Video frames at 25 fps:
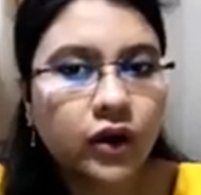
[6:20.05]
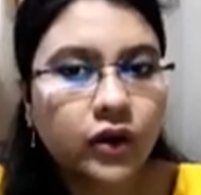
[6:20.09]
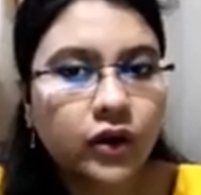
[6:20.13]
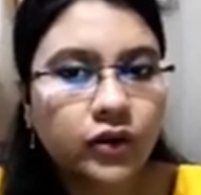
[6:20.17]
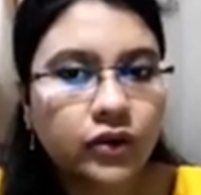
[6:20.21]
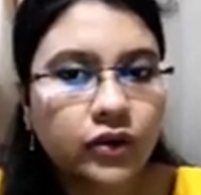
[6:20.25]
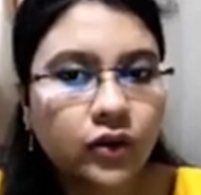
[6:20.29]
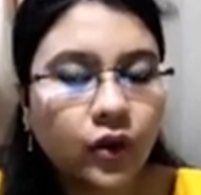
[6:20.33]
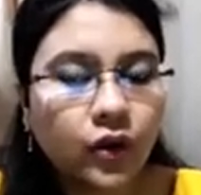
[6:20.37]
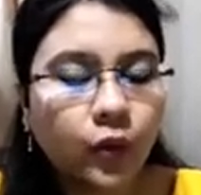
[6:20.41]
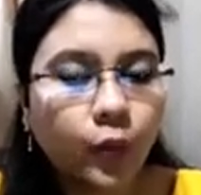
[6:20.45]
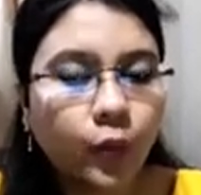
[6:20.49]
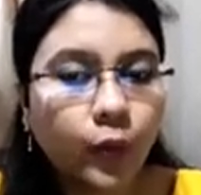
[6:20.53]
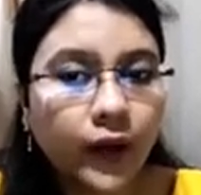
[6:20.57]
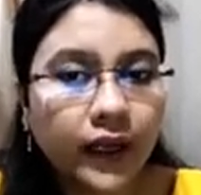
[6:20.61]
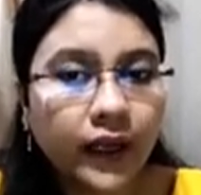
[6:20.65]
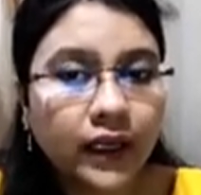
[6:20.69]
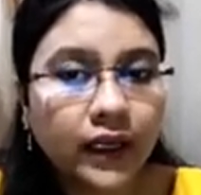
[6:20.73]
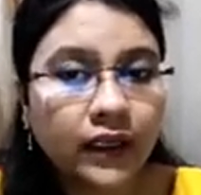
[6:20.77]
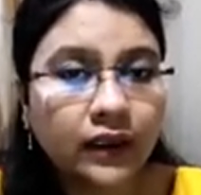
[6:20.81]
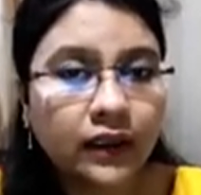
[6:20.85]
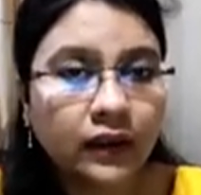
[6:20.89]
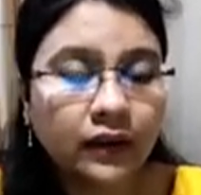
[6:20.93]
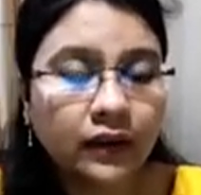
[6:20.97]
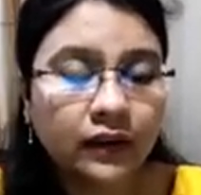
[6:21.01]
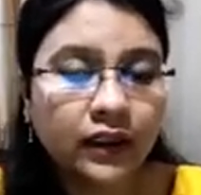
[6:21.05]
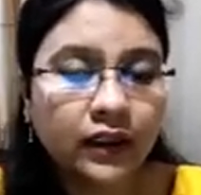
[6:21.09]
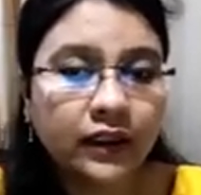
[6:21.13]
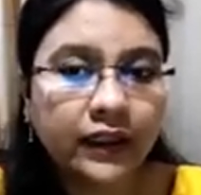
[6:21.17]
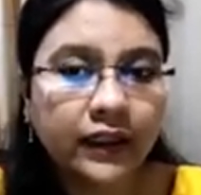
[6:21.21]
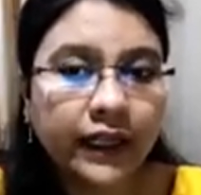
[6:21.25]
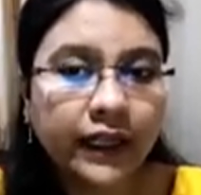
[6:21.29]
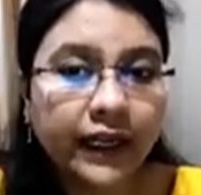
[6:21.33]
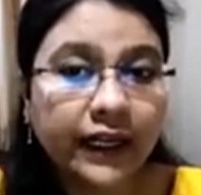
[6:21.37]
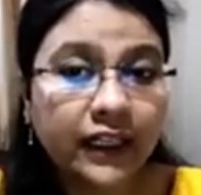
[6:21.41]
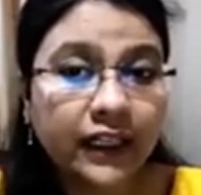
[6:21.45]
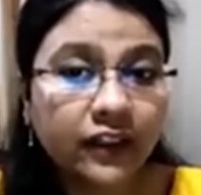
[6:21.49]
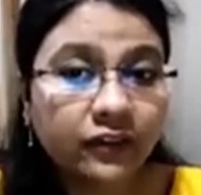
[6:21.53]
so when the
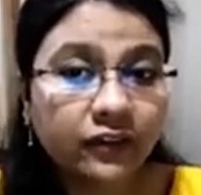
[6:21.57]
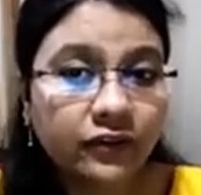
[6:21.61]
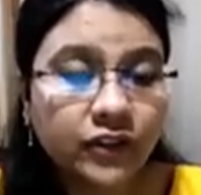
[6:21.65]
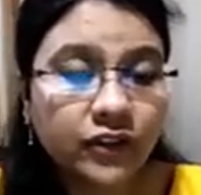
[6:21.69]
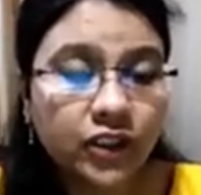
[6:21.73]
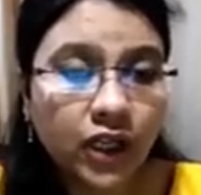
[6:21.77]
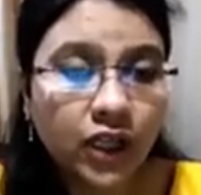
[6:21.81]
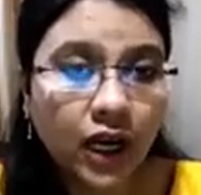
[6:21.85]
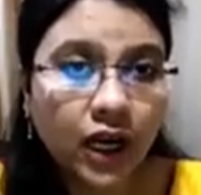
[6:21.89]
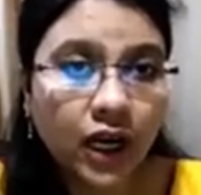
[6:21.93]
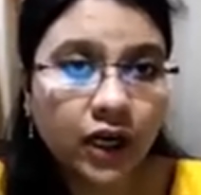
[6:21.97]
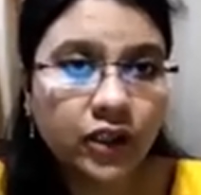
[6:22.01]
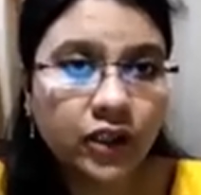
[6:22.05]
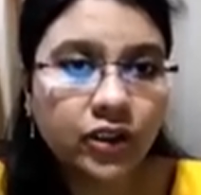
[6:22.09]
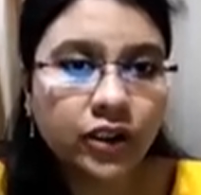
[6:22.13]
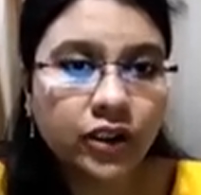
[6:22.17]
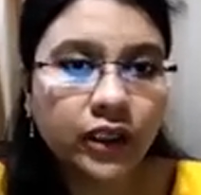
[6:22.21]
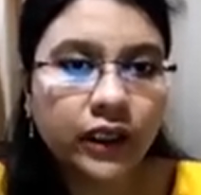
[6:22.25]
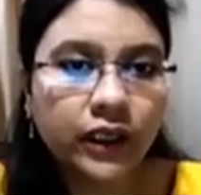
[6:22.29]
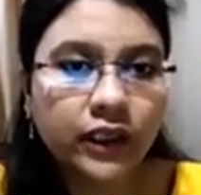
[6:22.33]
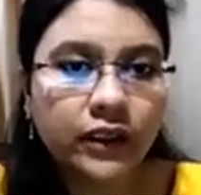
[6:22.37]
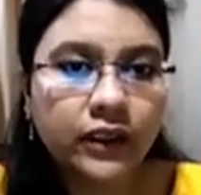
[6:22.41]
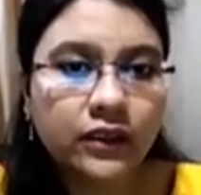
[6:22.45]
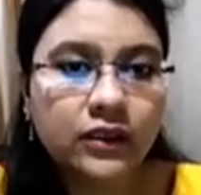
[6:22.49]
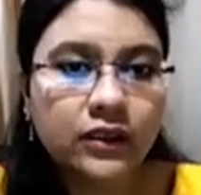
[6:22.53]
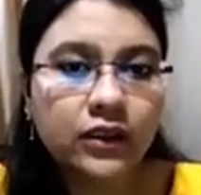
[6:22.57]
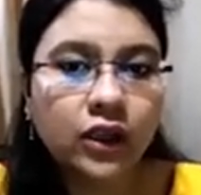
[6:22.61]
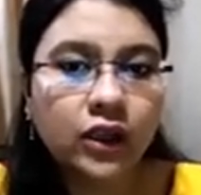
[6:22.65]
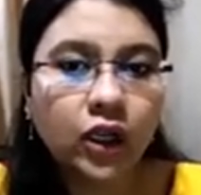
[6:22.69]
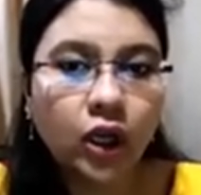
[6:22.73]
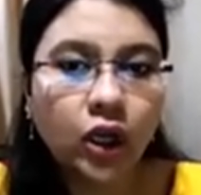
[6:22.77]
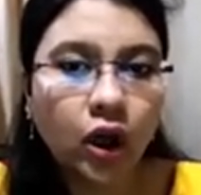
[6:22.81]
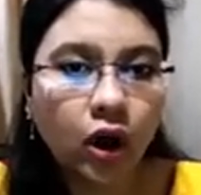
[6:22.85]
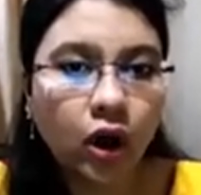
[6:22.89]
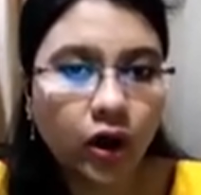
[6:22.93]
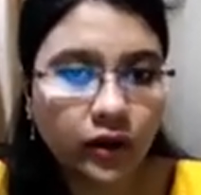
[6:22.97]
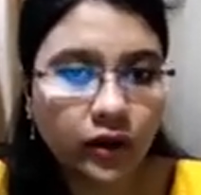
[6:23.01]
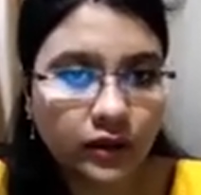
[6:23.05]
negative charge is
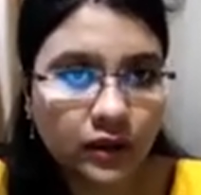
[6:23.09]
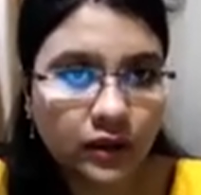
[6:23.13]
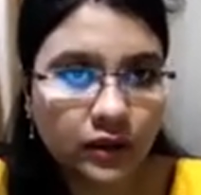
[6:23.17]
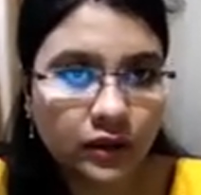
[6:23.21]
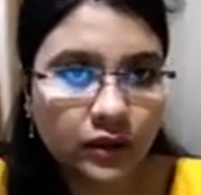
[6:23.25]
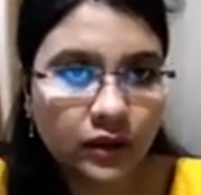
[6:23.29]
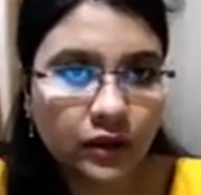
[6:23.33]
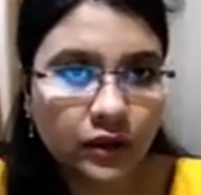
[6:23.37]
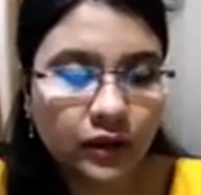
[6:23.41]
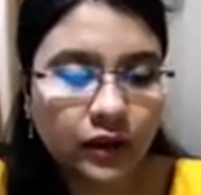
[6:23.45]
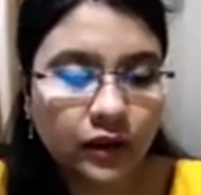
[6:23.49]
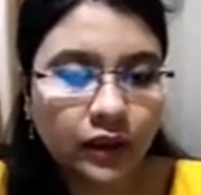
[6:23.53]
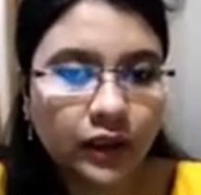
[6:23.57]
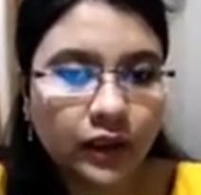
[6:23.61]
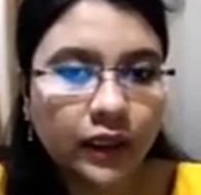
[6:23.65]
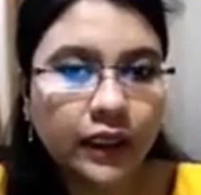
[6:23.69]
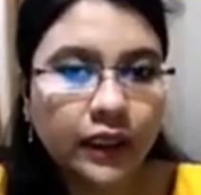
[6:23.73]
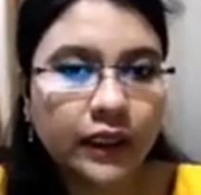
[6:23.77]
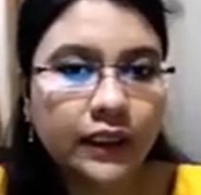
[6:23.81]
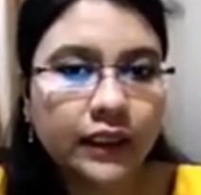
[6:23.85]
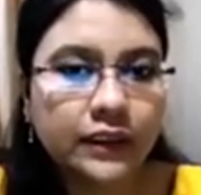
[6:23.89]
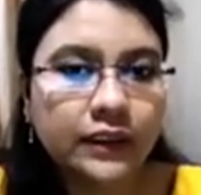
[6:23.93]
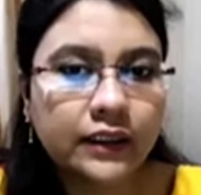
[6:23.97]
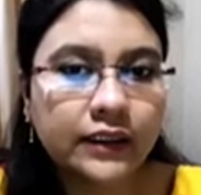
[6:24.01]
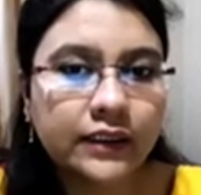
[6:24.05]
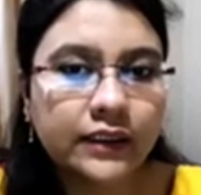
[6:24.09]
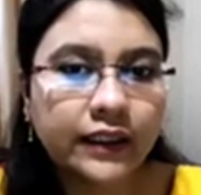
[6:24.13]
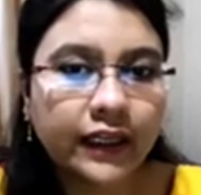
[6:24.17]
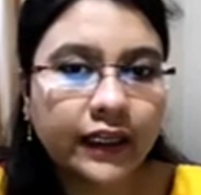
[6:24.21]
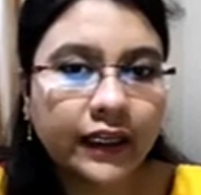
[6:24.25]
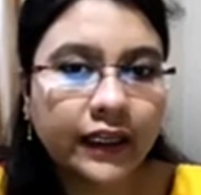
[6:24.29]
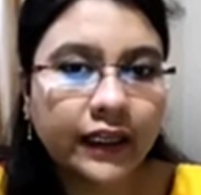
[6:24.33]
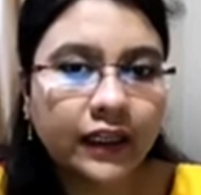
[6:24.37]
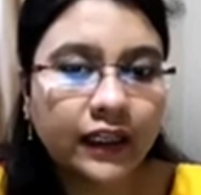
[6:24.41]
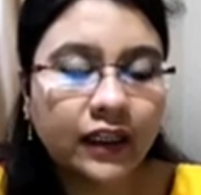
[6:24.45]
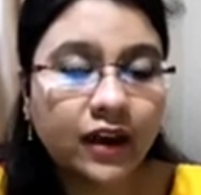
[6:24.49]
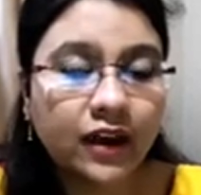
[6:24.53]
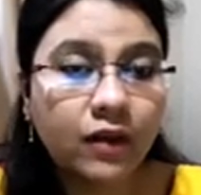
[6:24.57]
lost, it is
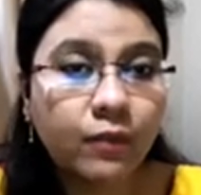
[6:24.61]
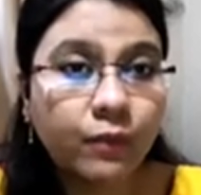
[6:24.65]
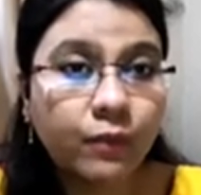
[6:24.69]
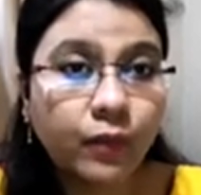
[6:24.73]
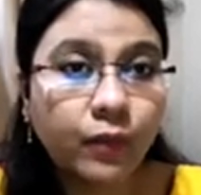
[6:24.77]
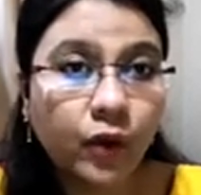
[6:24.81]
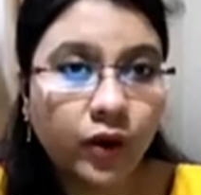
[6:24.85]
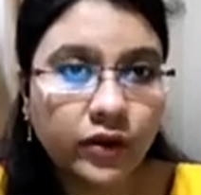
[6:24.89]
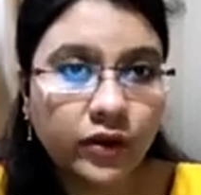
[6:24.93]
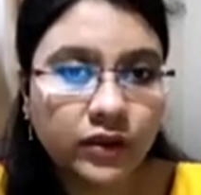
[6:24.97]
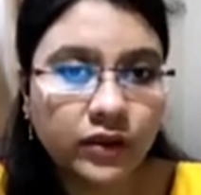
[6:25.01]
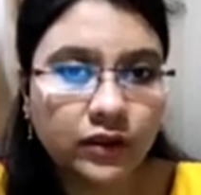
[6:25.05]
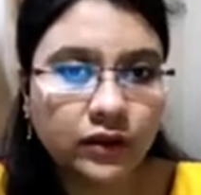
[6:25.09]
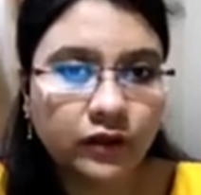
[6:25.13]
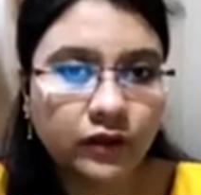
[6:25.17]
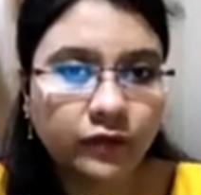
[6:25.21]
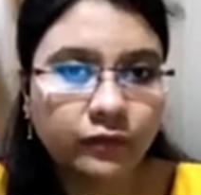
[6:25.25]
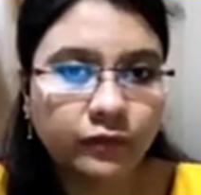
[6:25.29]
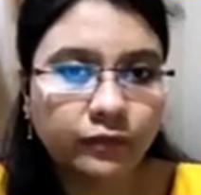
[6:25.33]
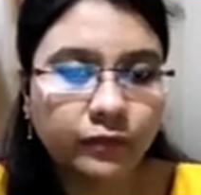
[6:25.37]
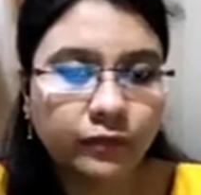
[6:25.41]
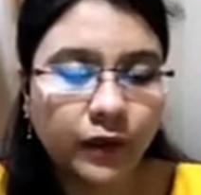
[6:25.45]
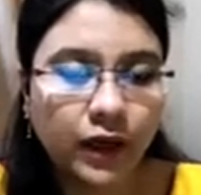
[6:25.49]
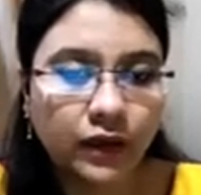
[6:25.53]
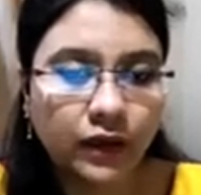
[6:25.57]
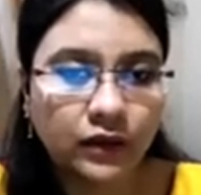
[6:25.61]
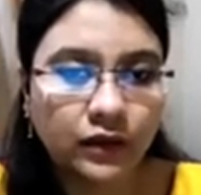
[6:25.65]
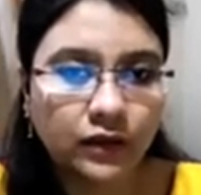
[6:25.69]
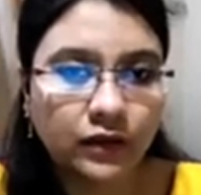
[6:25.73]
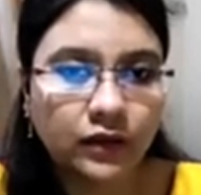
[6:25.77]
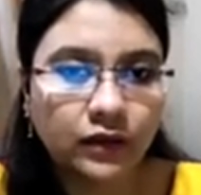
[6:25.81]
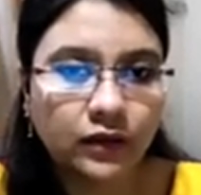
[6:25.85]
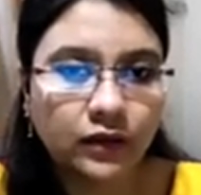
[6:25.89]
gaining a positive part.